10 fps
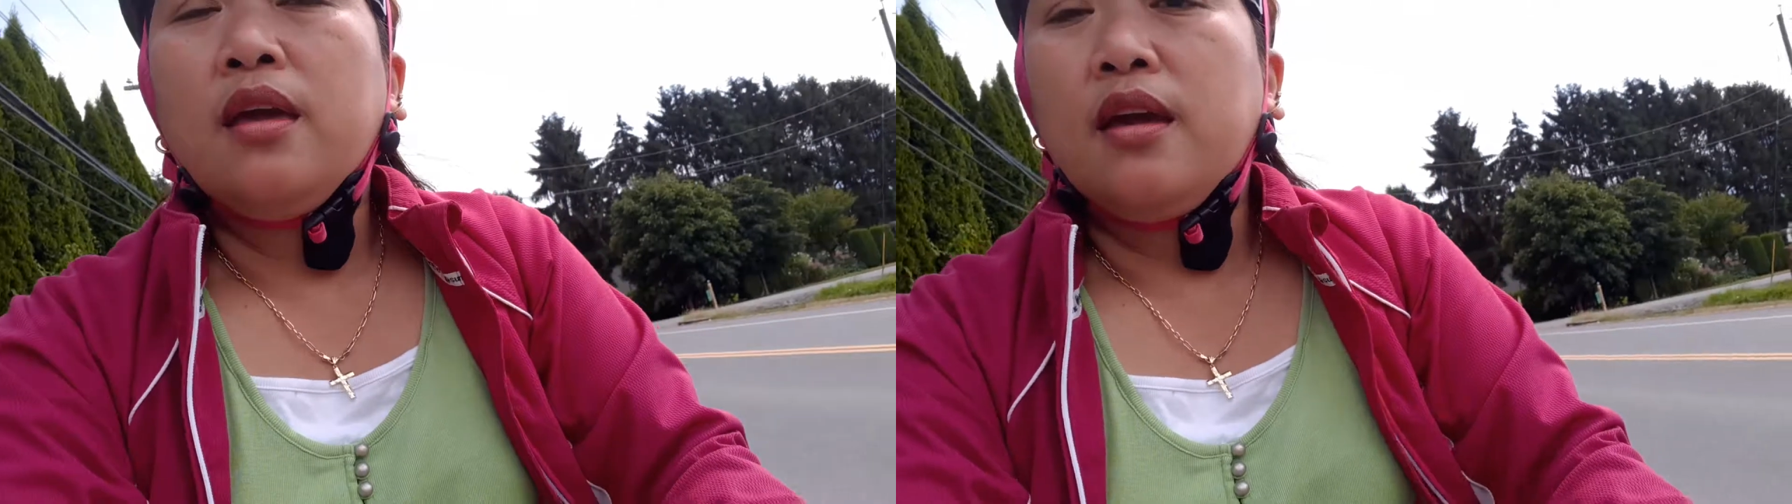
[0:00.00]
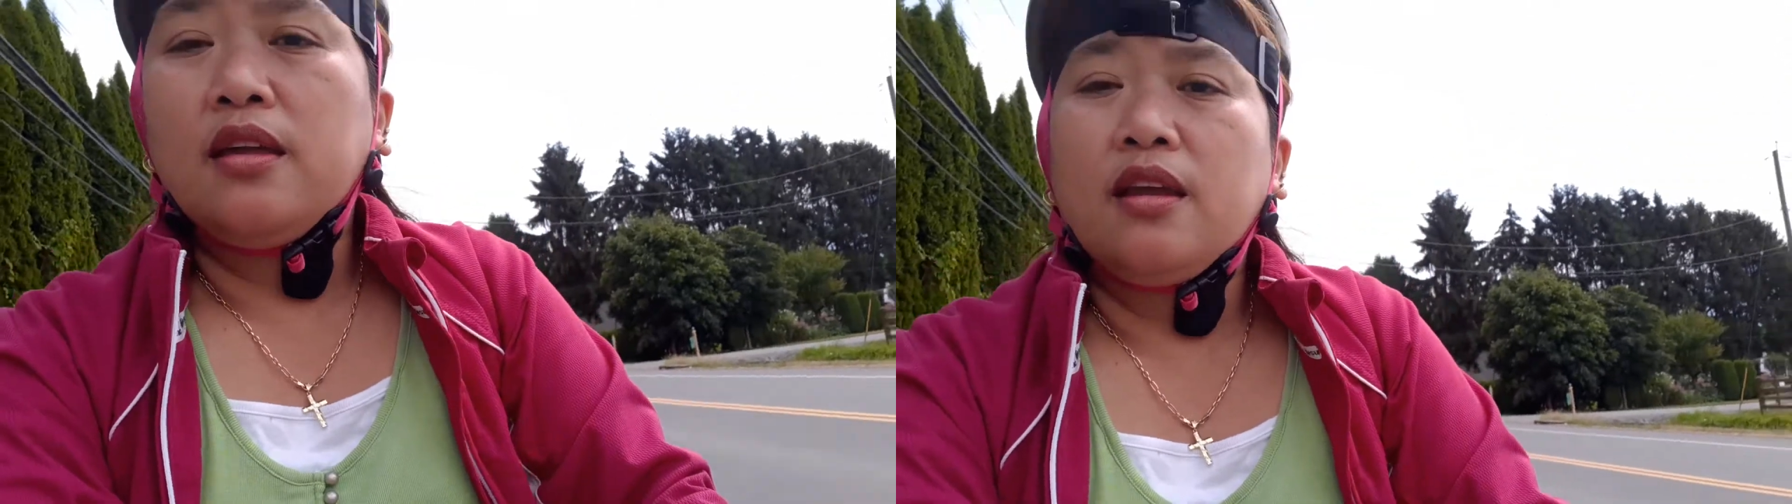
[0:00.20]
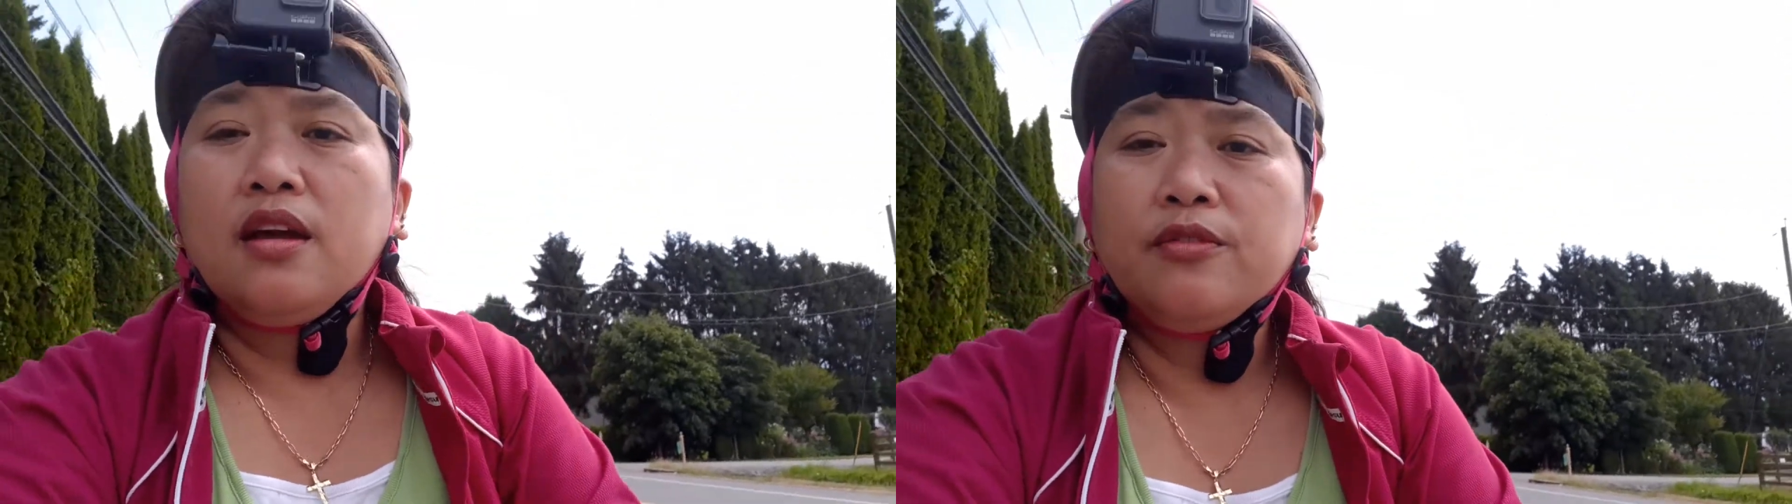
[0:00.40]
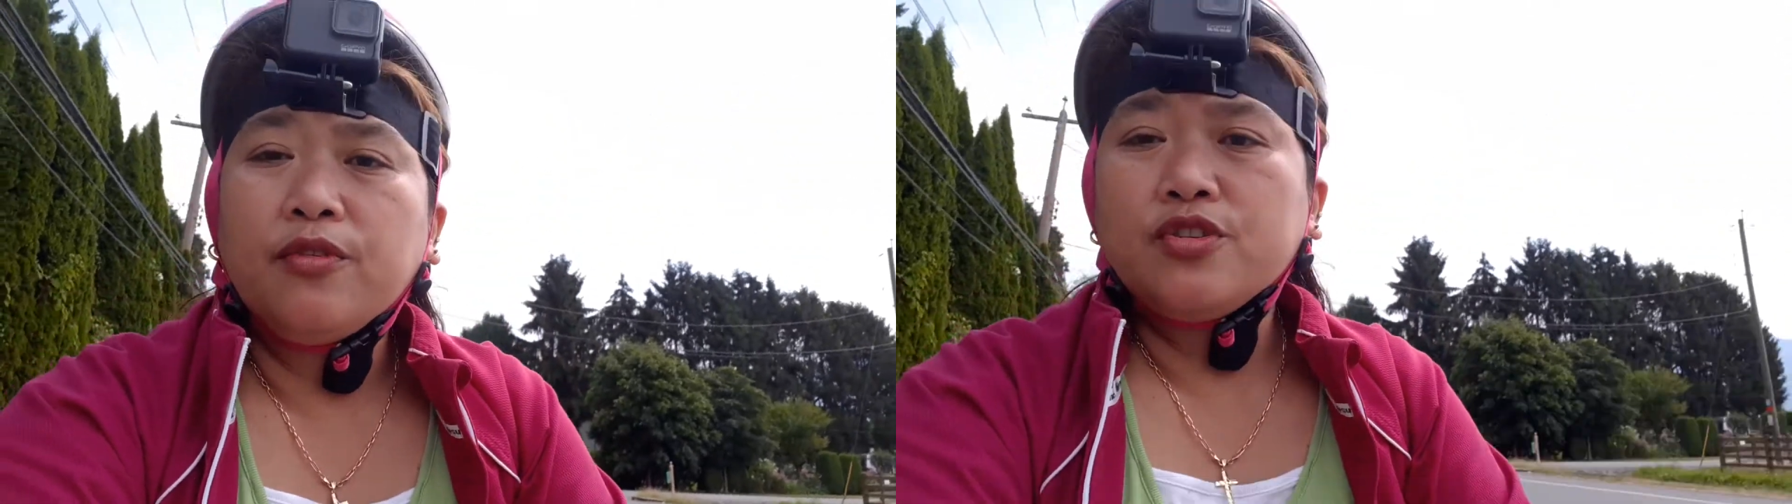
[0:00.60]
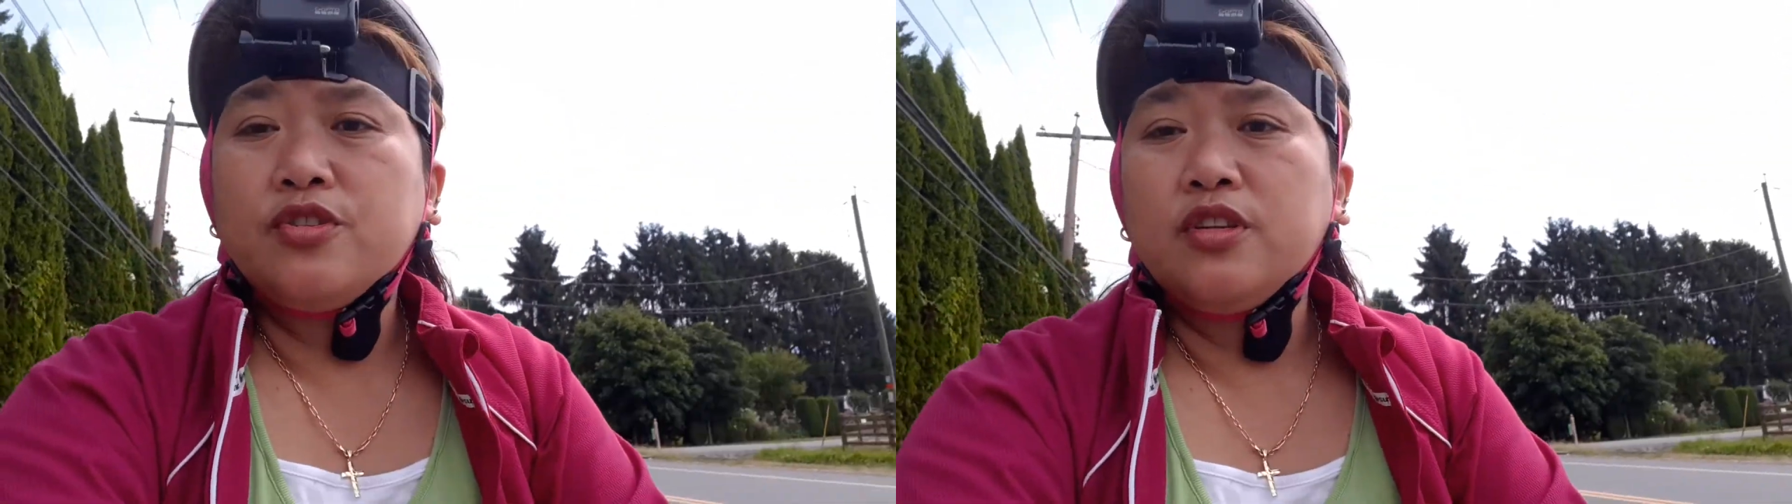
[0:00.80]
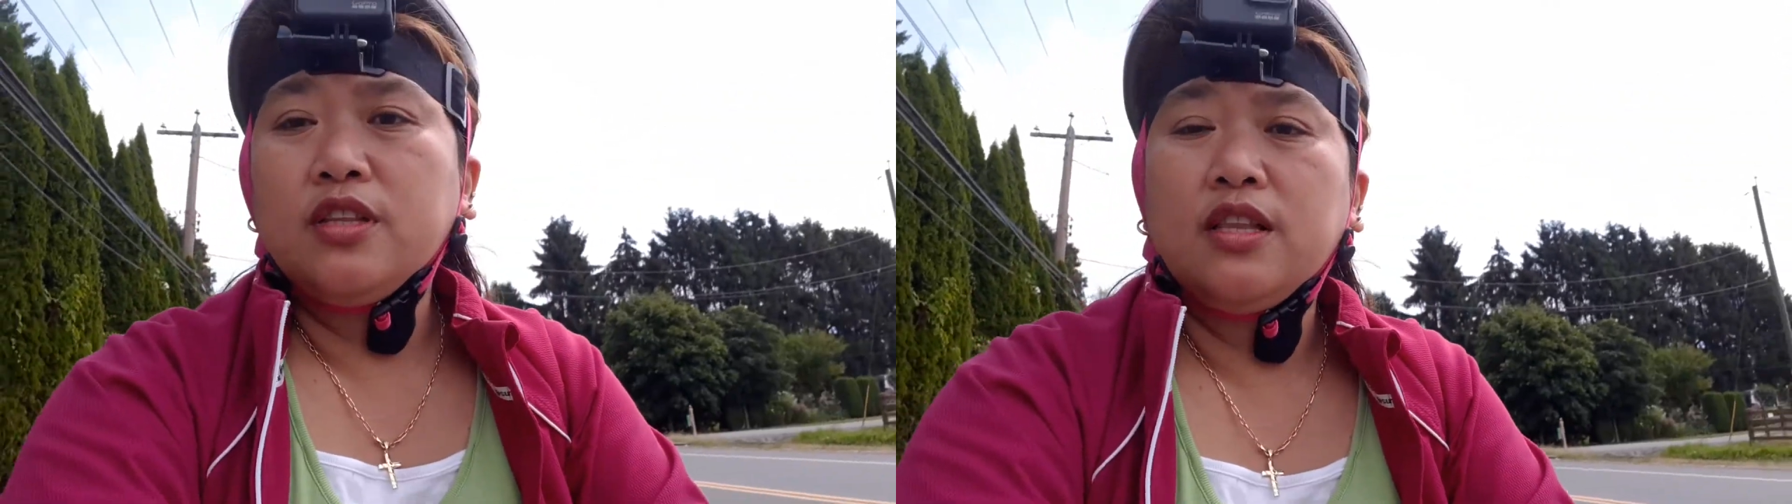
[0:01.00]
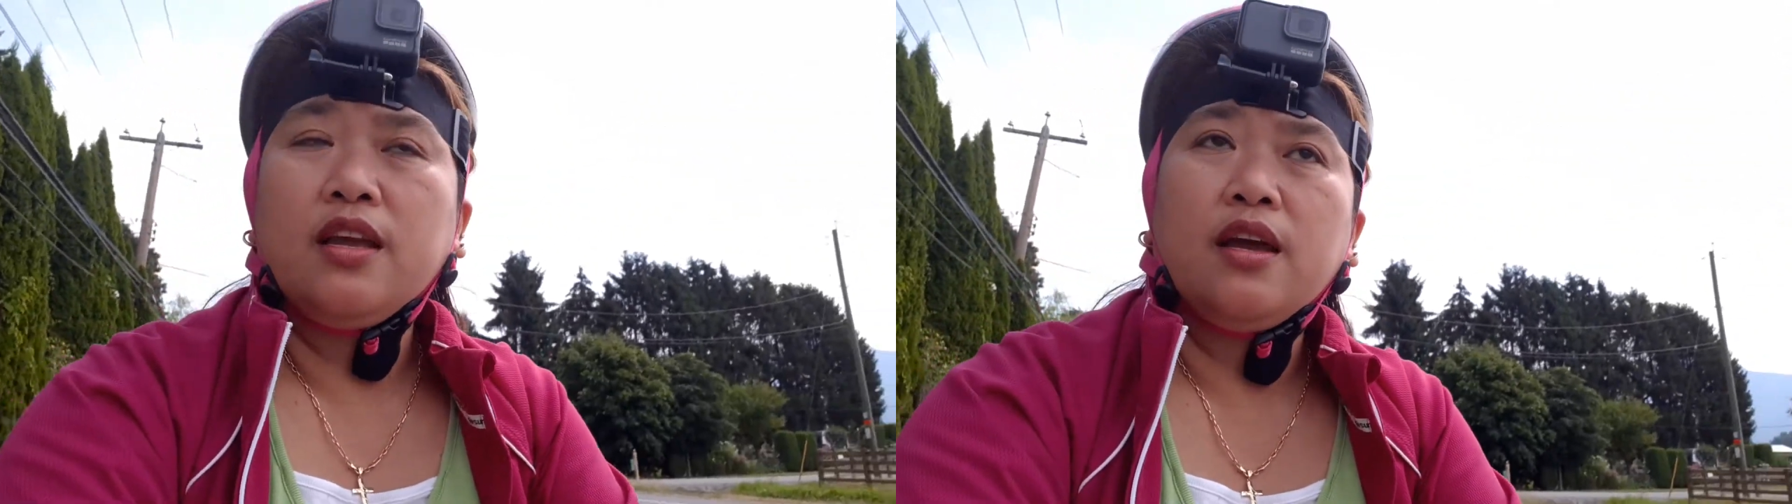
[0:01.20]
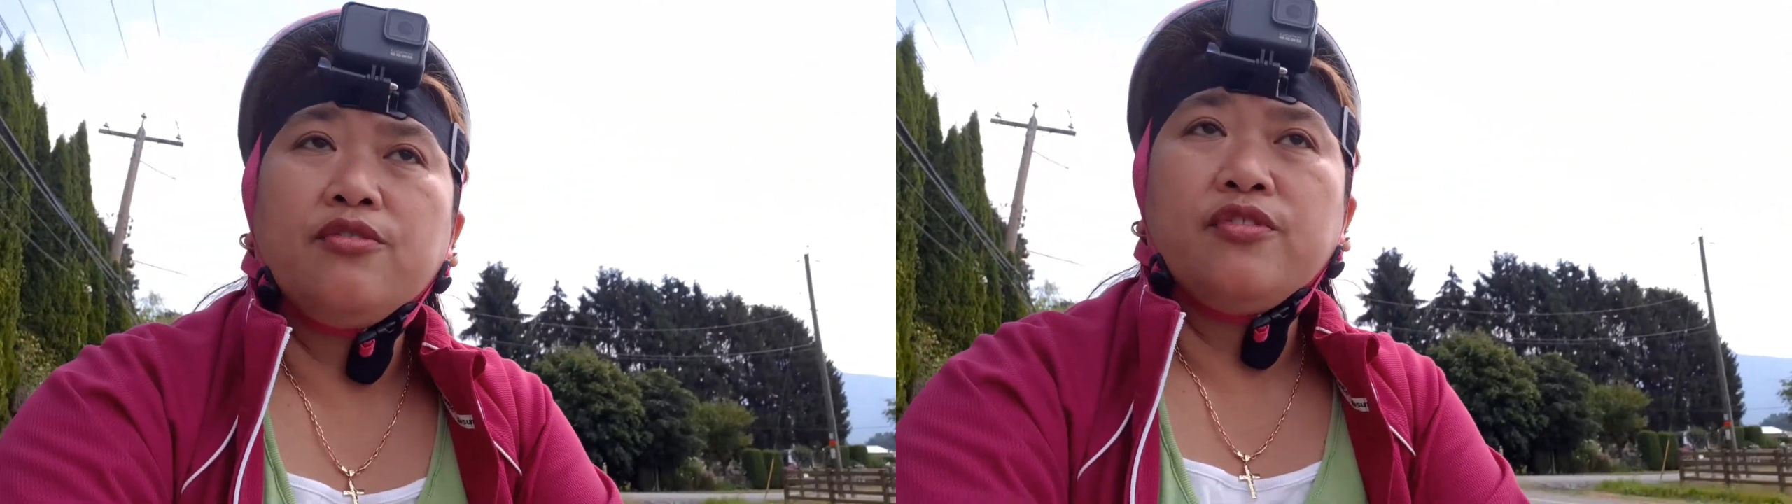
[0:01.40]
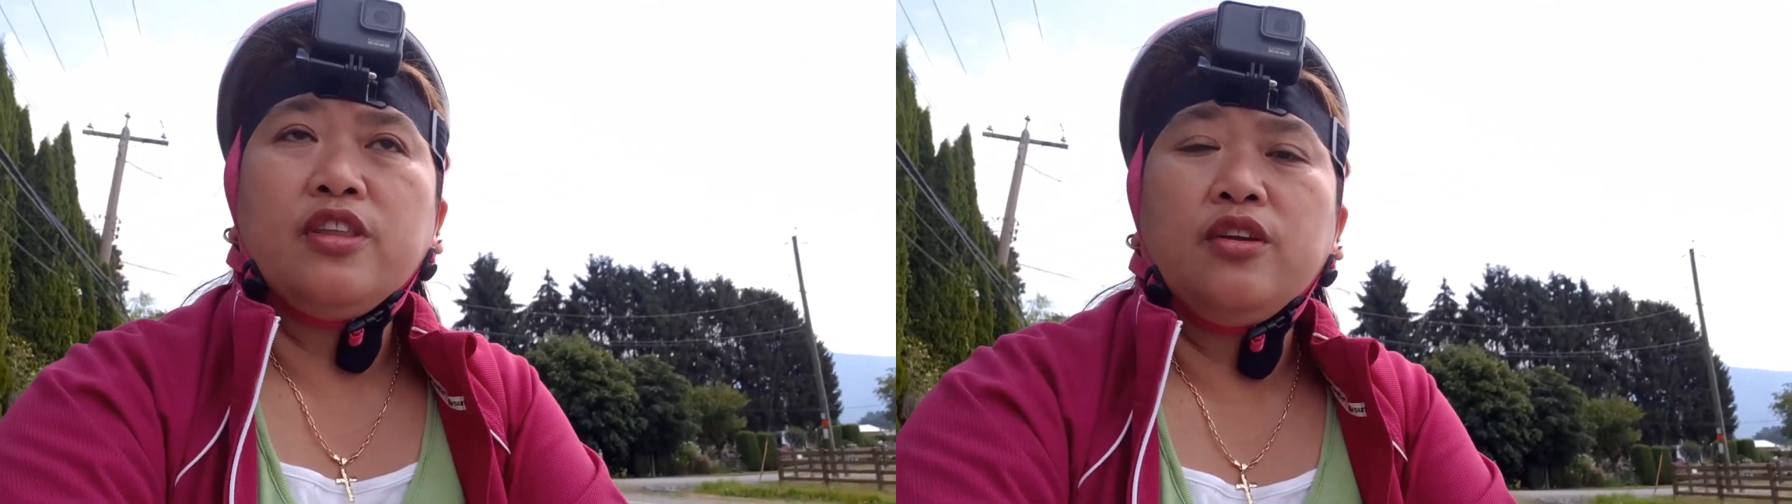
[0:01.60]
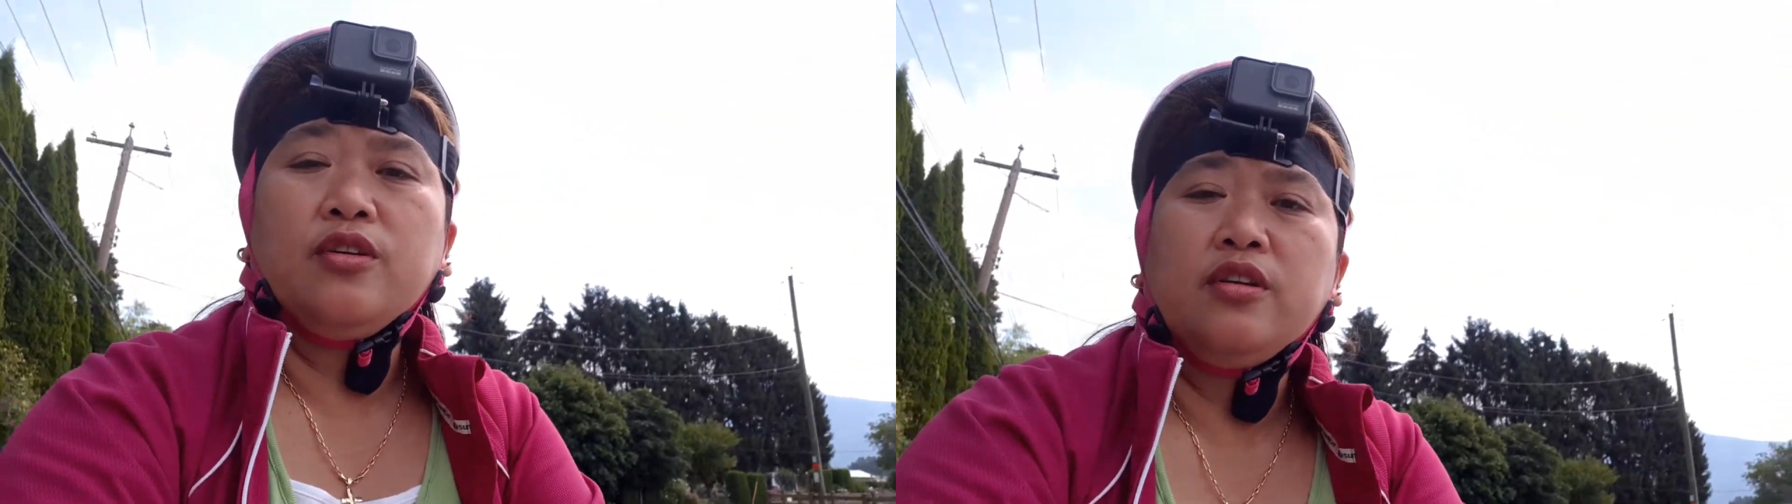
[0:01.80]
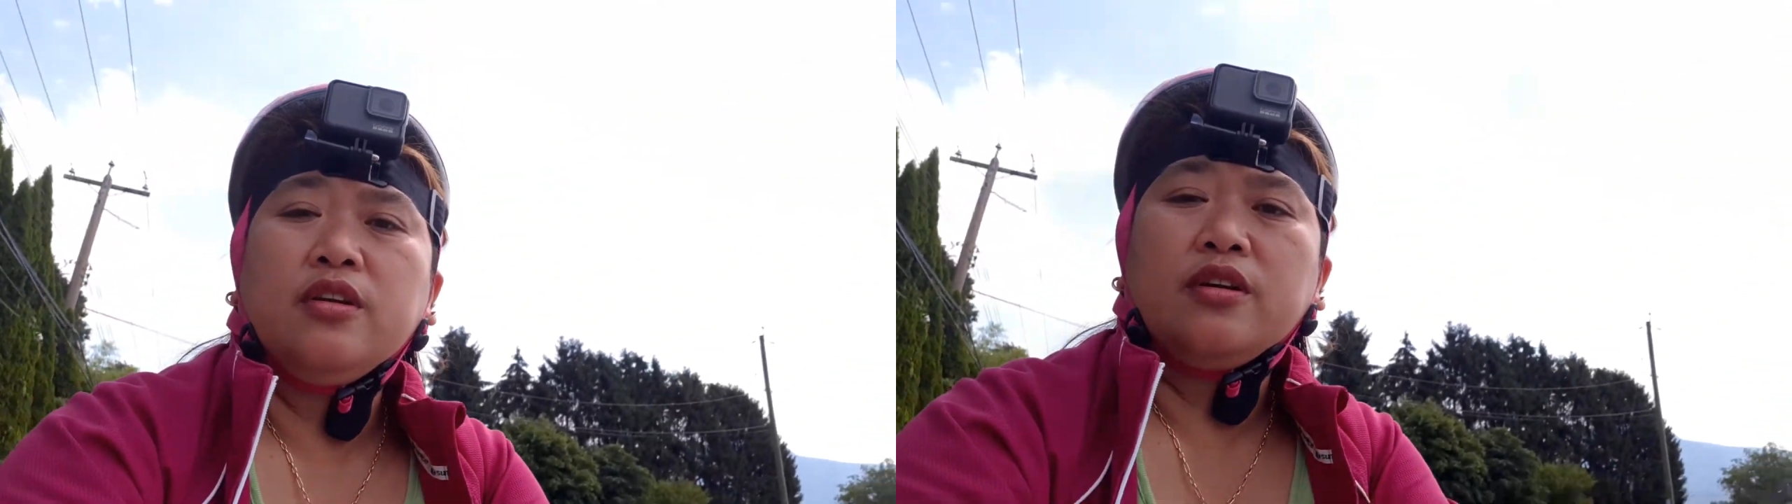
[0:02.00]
and unfortunately I videoed